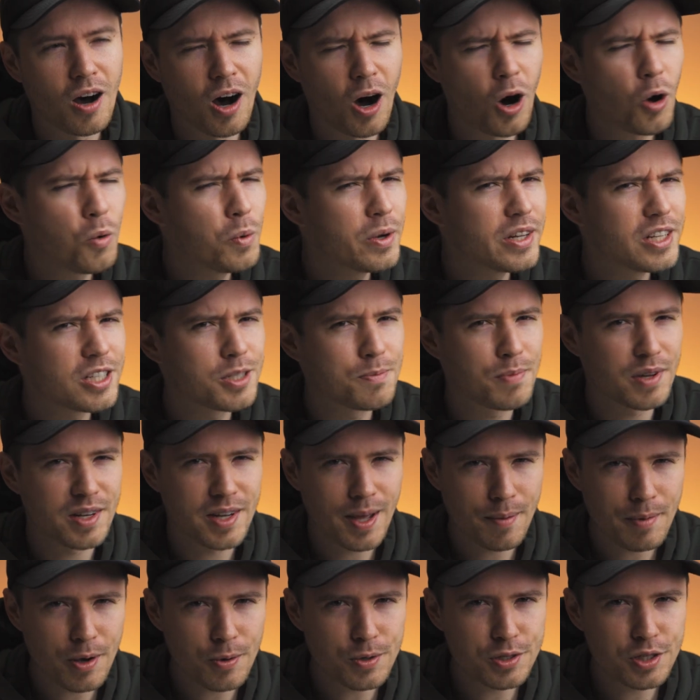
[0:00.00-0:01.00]
all while this
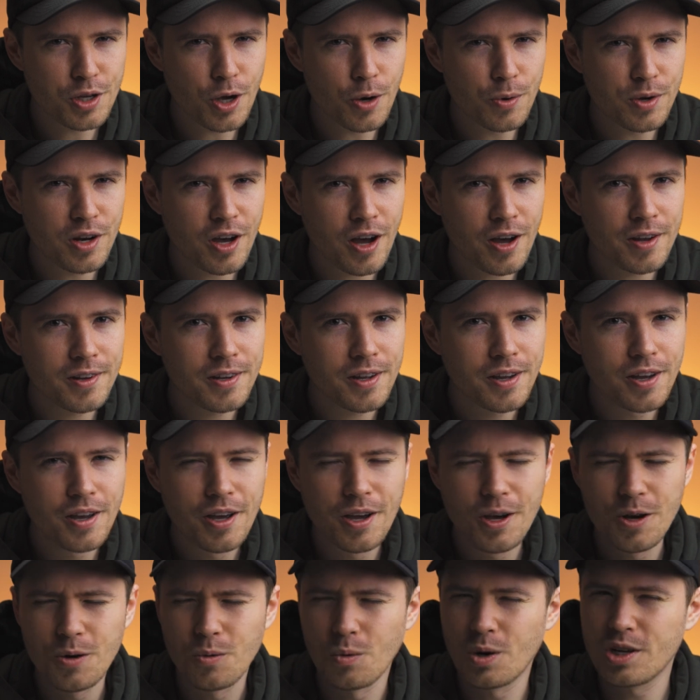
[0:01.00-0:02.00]
pandemic was going on,
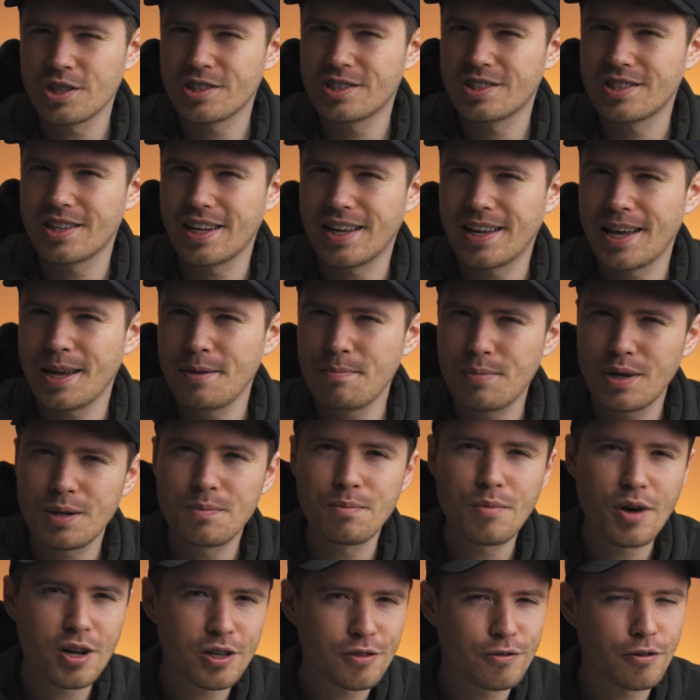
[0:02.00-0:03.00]
was a bit
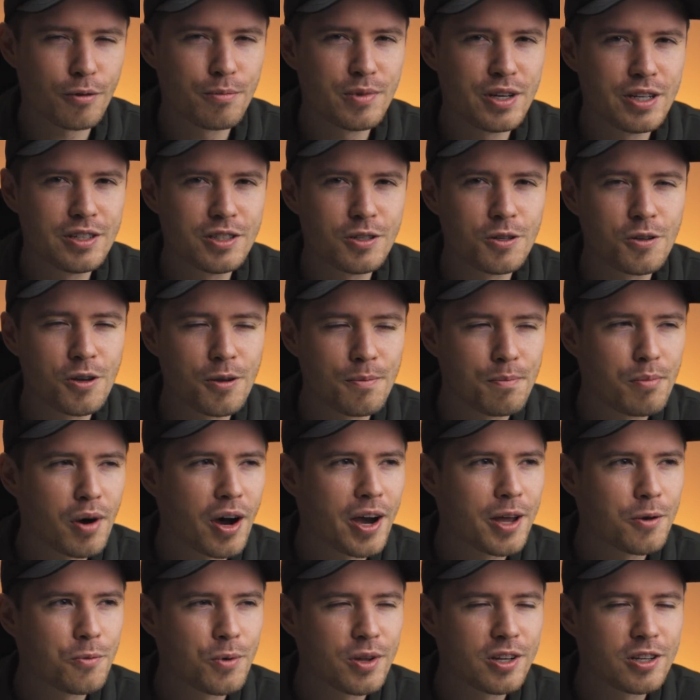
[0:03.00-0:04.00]
much for me to
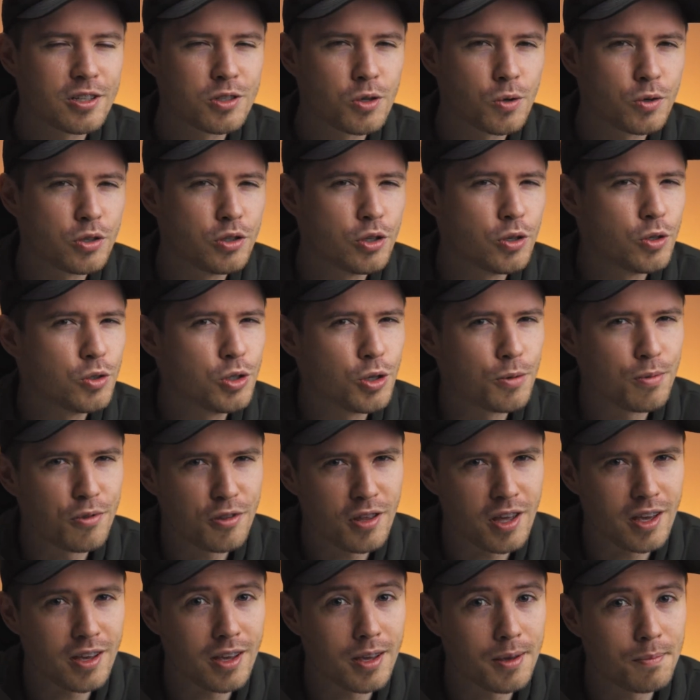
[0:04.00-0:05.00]
combine with this whole YouTube
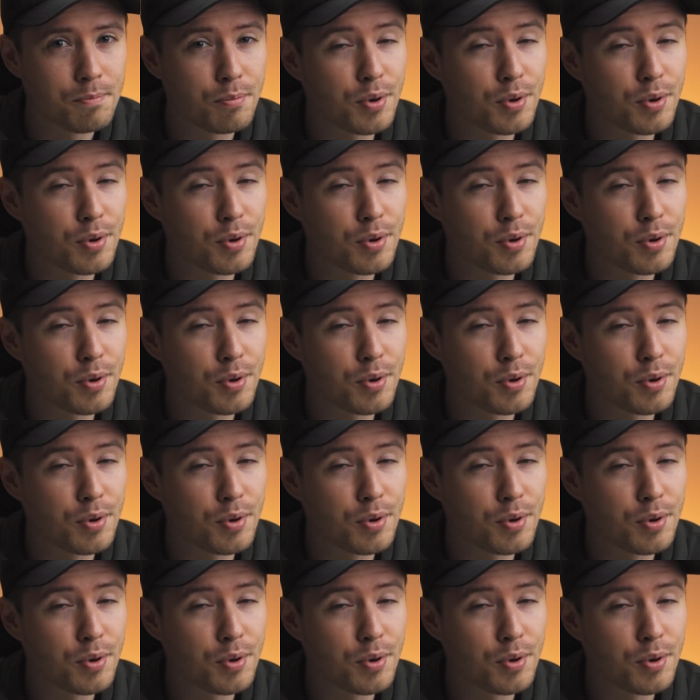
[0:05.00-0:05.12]
thing.